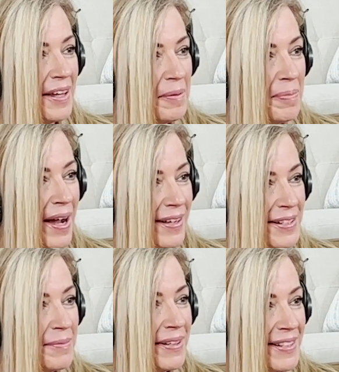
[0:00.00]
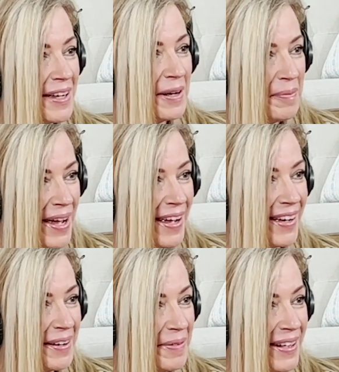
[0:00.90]
the impact somebody's going to
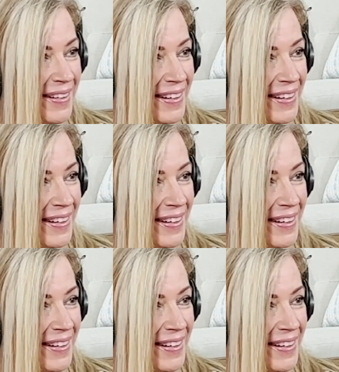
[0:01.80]
make. I mean,